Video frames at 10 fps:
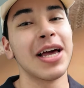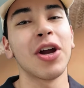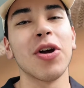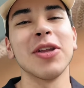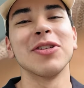
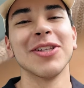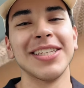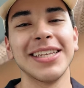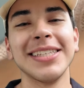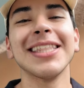You can use
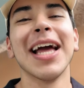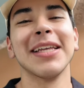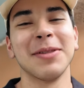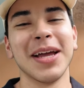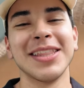this
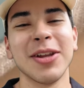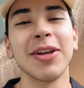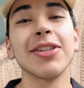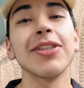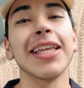exact method
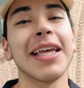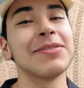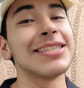on sleeves,